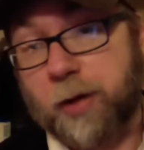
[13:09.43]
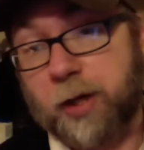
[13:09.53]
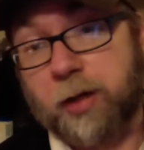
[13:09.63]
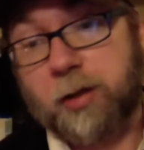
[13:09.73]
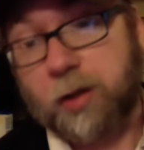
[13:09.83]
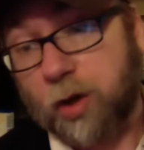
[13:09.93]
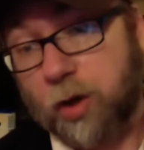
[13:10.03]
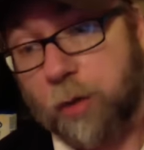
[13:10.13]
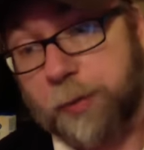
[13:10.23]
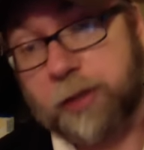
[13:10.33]
of here. I
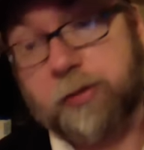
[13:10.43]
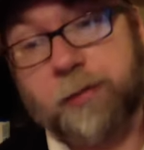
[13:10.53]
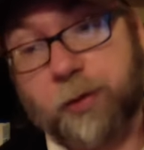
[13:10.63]
hope you guys are having a